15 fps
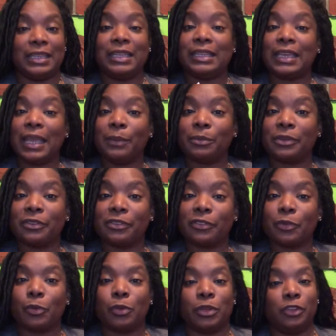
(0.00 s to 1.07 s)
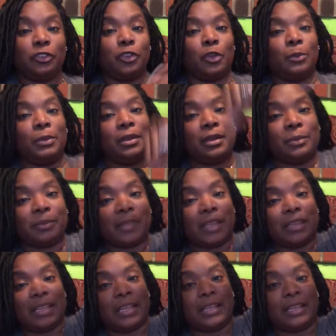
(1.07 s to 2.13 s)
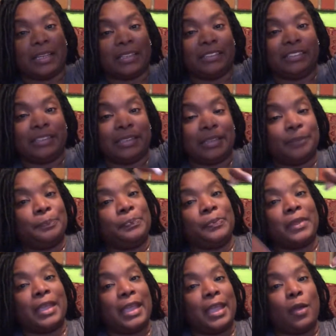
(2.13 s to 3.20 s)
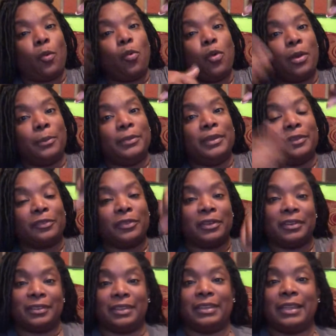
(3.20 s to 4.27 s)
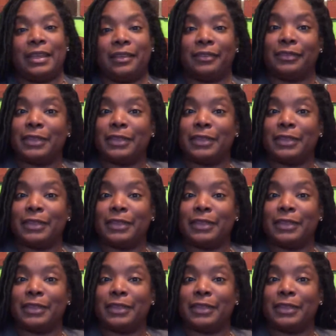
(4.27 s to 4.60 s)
He came to the school, he turned me upside down like a chicken and whooped me in front of the class.